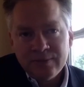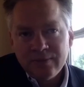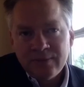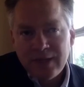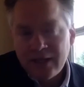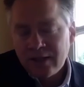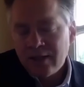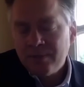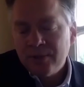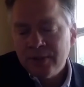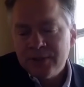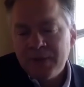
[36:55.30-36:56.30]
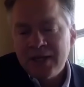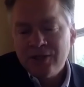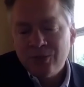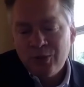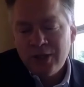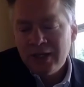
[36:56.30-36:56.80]
We had a couple this
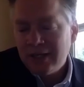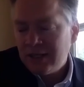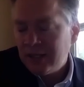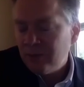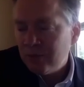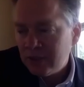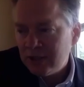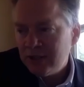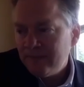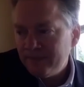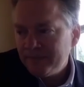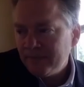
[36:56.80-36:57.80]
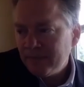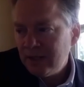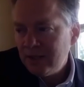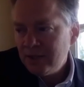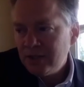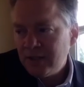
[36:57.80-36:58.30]
past week, and they really
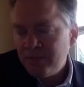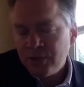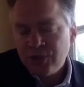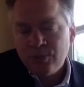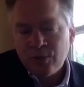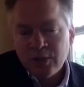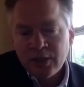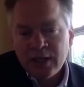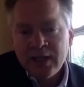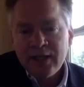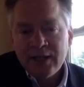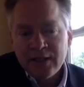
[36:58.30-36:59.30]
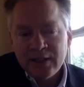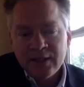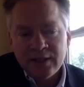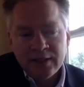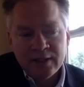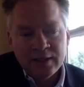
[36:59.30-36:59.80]
shed much more light on
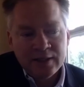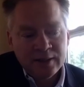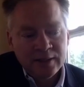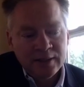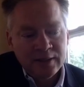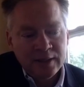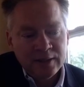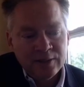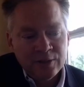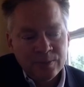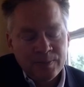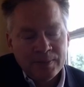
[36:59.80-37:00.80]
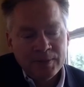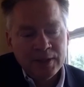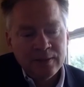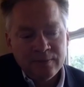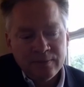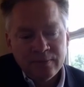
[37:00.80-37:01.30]
than you
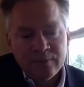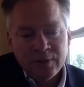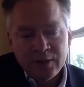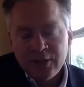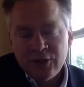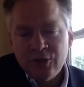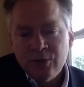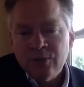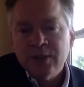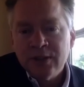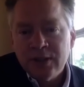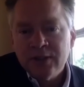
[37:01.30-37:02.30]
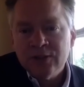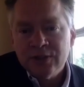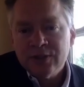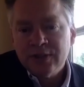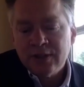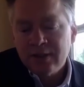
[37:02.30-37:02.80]
probably really do in
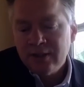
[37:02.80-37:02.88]
just a